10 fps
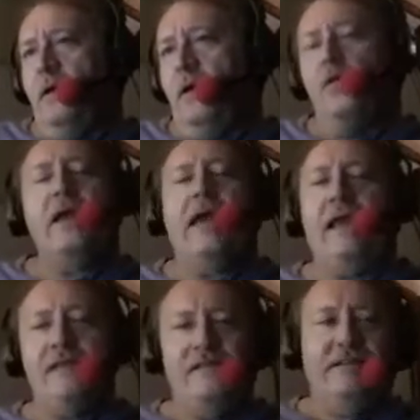Okay,
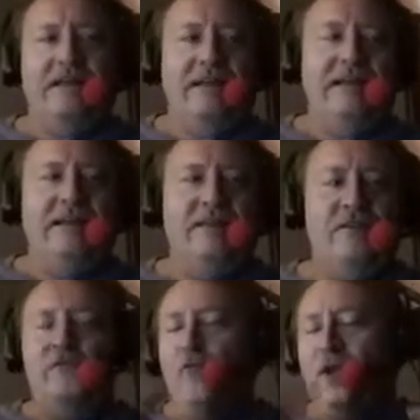
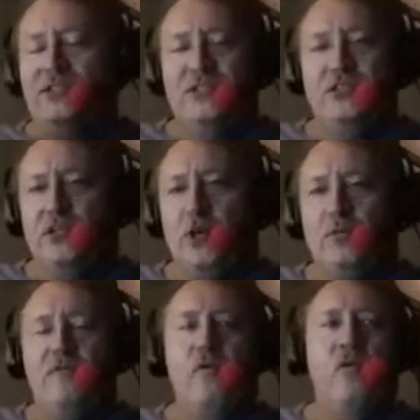you've watched this show
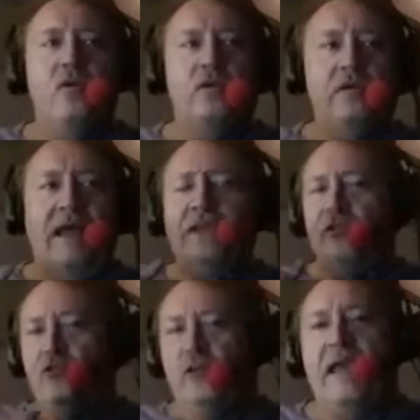before. I
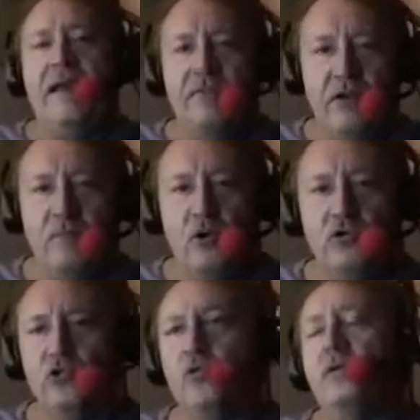usually have a
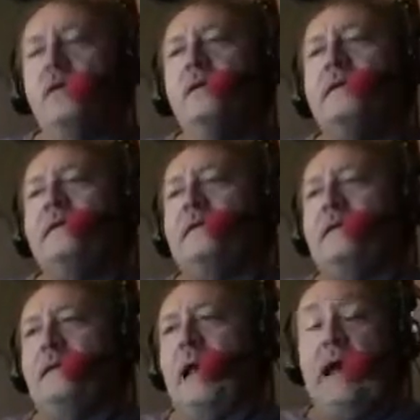commercial.
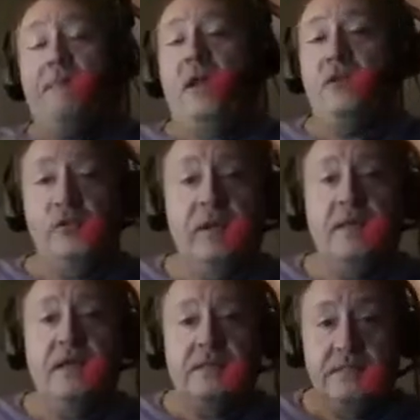I'm not doing it
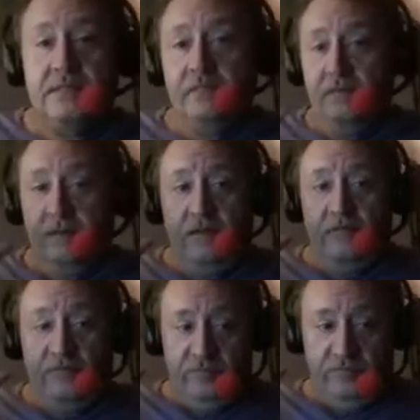because
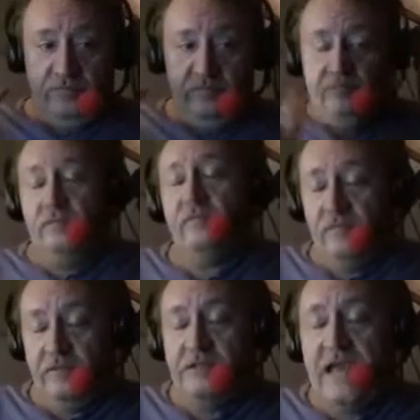of
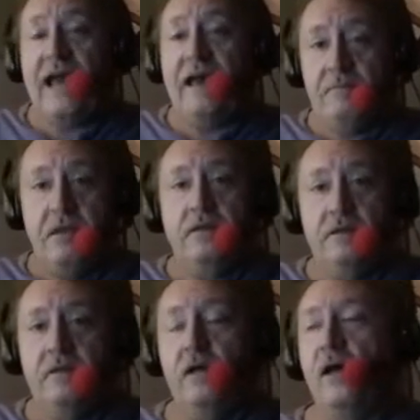the time
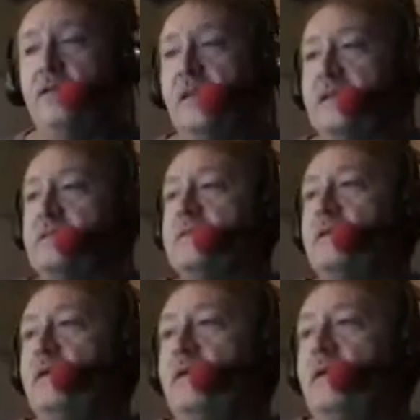on this,
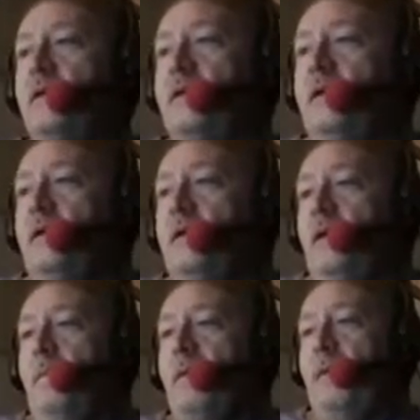
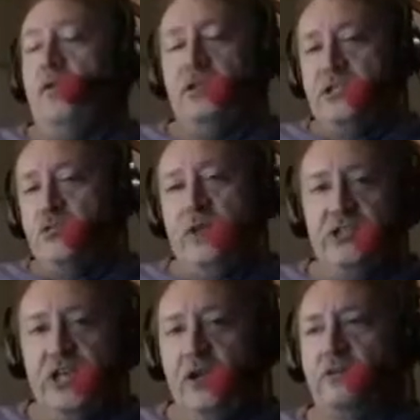but I'm going to
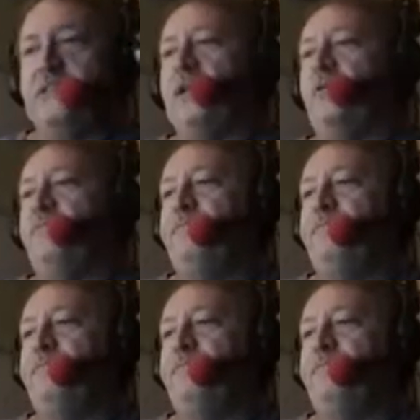switch gears here.